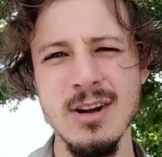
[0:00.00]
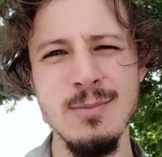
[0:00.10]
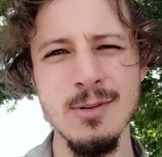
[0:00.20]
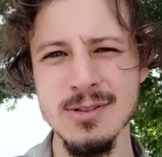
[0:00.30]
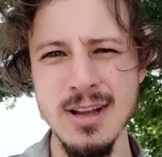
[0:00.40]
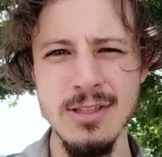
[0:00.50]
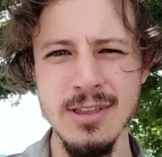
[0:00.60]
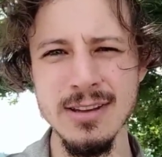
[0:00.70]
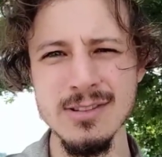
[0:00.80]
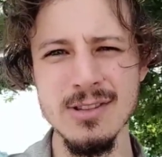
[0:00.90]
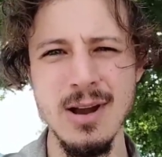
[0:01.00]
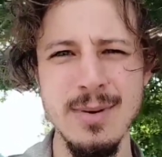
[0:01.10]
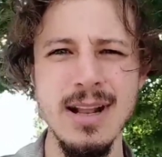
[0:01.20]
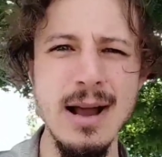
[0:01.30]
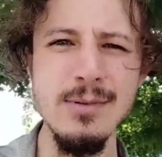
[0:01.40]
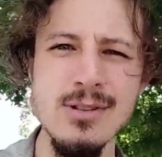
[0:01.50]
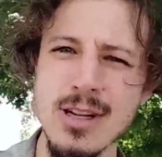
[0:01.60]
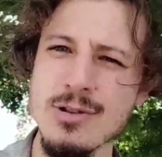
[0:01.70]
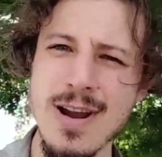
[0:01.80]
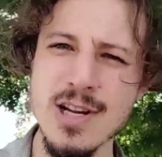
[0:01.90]
almost nothing. So I mean, I'm using
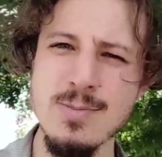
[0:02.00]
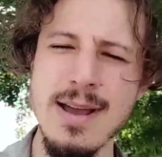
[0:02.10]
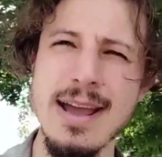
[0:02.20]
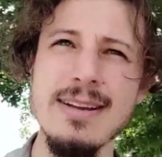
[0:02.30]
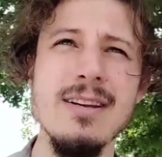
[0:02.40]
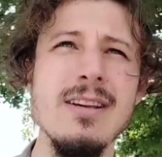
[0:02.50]
a trash bag.